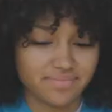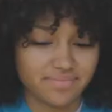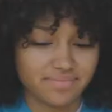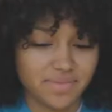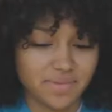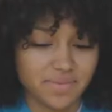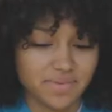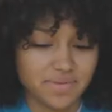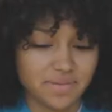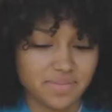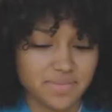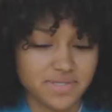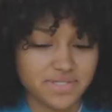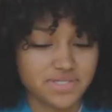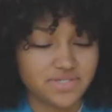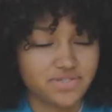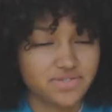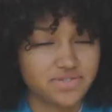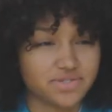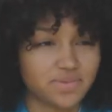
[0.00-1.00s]
Maybe you'll let me
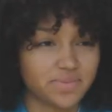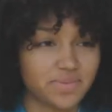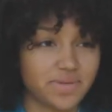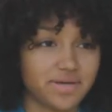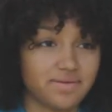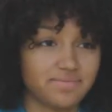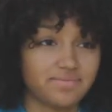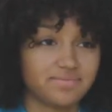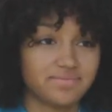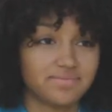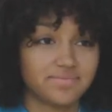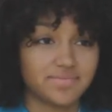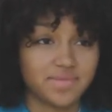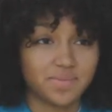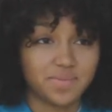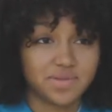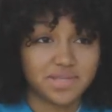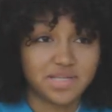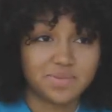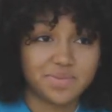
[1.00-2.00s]
teach you someday. I've
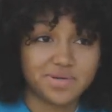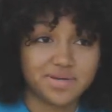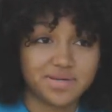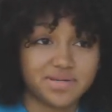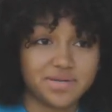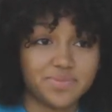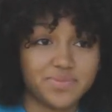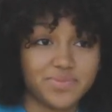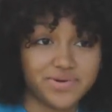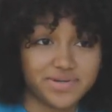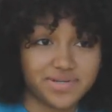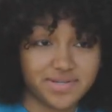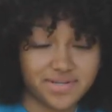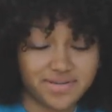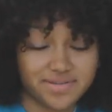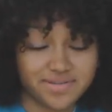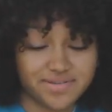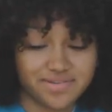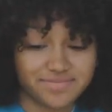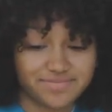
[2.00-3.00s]
been thinking about getting a board
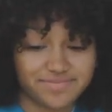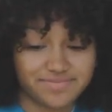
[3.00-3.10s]
together.